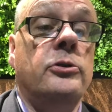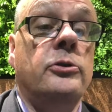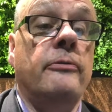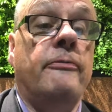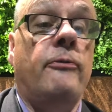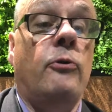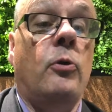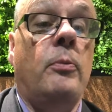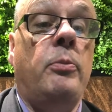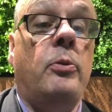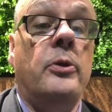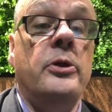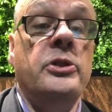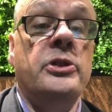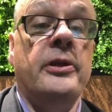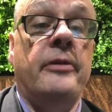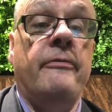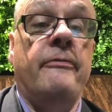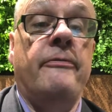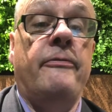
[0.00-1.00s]
to
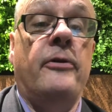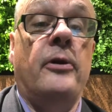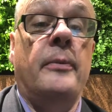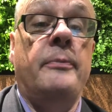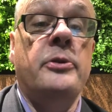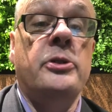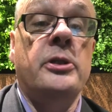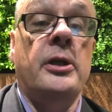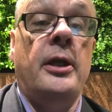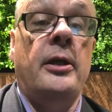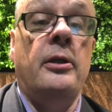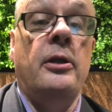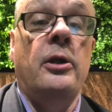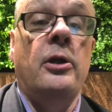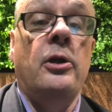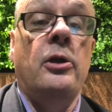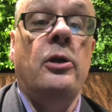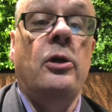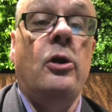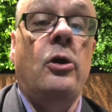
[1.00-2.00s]
4.75%
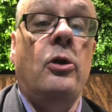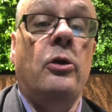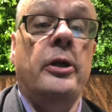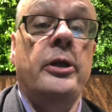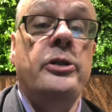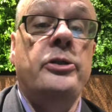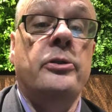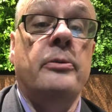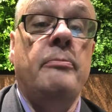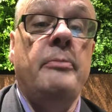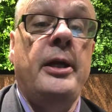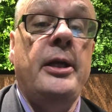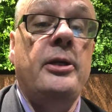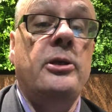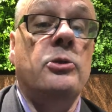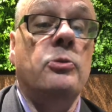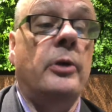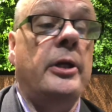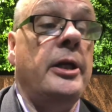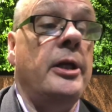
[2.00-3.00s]
early to
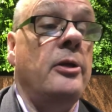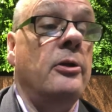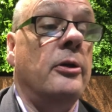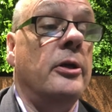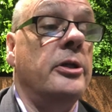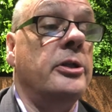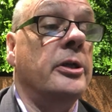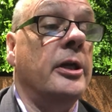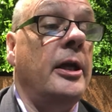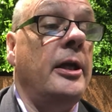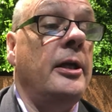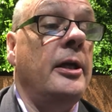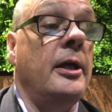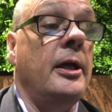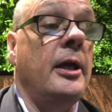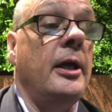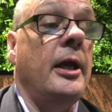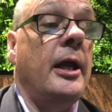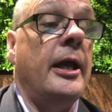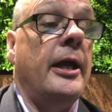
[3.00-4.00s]
mid-2019,
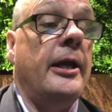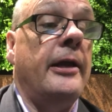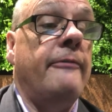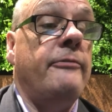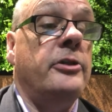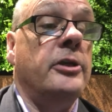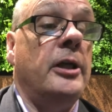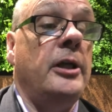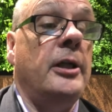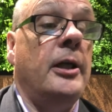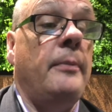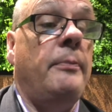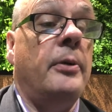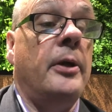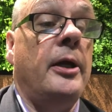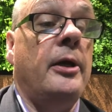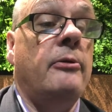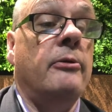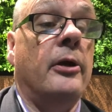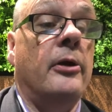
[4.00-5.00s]
and have
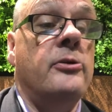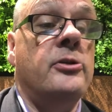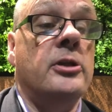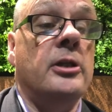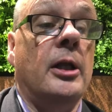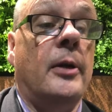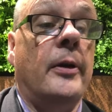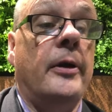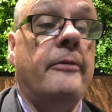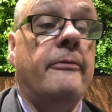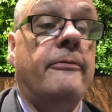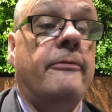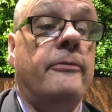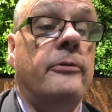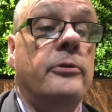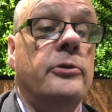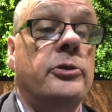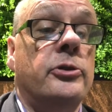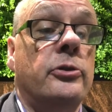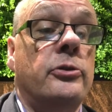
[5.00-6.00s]
GDP growth slowing
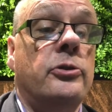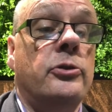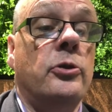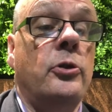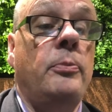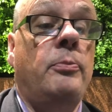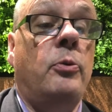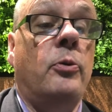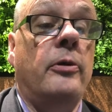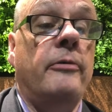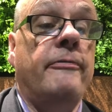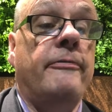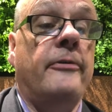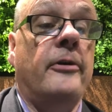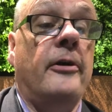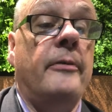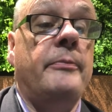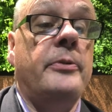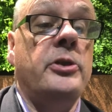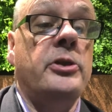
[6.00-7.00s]
to
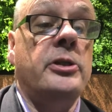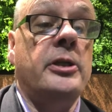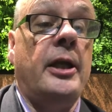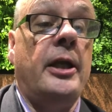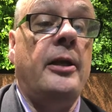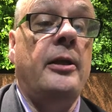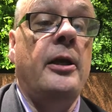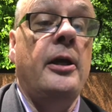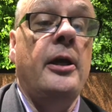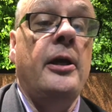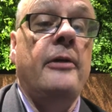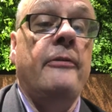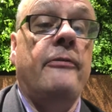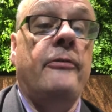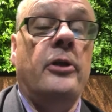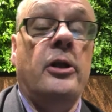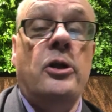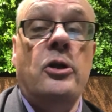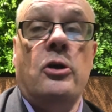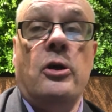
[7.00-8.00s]
2.5%
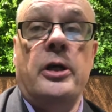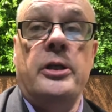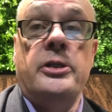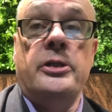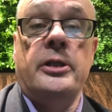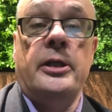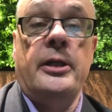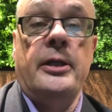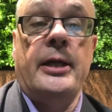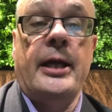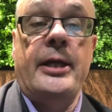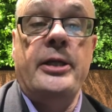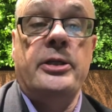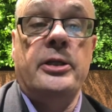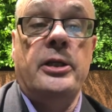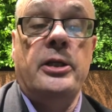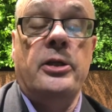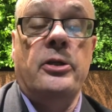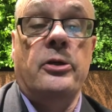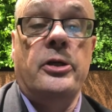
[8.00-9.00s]
for the
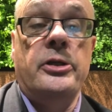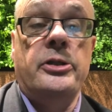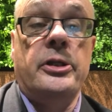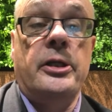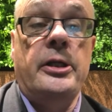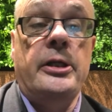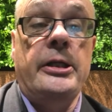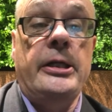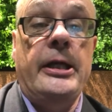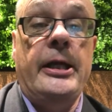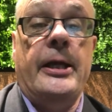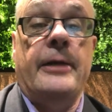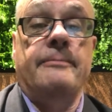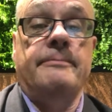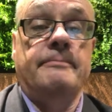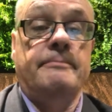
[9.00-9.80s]
18-19 year.